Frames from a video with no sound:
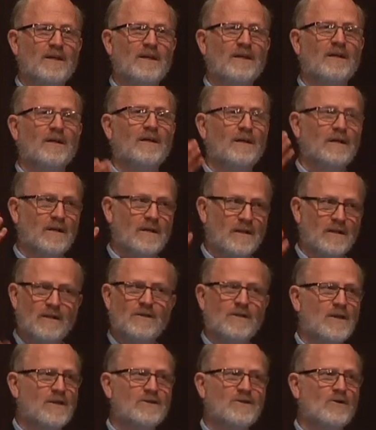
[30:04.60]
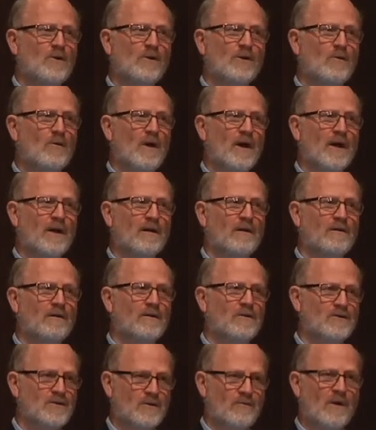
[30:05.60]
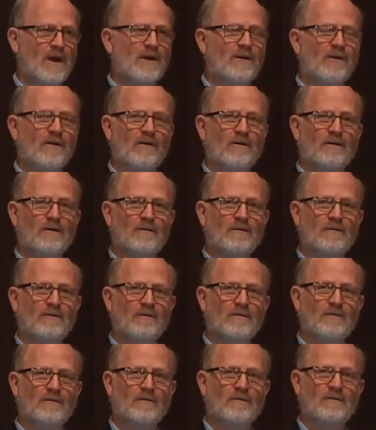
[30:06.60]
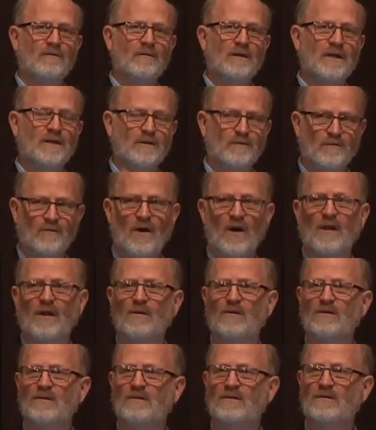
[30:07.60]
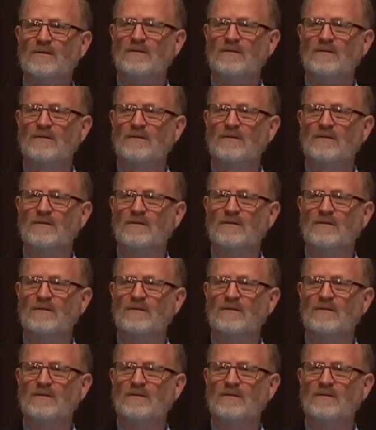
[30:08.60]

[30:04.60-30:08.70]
me, this is the only way. You surrender and you follow.